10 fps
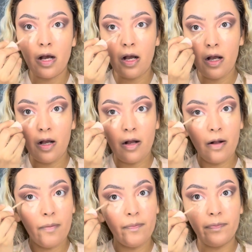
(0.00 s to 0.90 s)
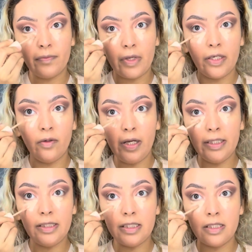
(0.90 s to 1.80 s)
I don't
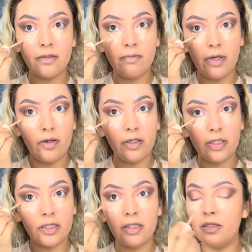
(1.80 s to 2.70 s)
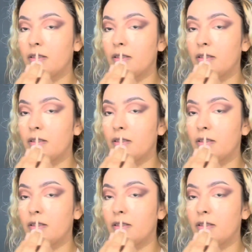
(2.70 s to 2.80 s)
like the smell because it